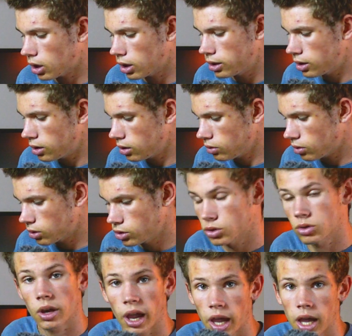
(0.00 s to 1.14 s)
I didn't want
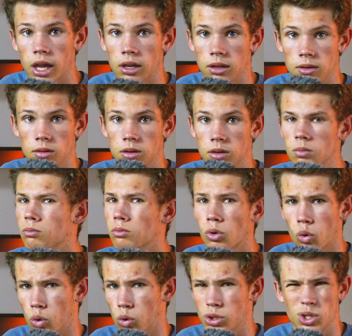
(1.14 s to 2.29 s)
to add
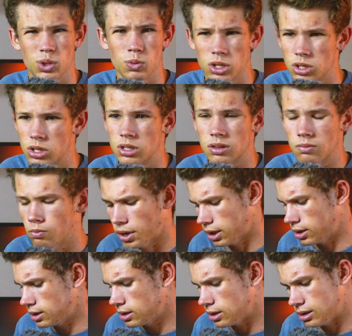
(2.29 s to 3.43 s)
more switches and
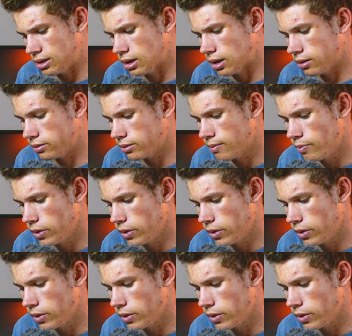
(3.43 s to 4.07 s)
buttons and stuff.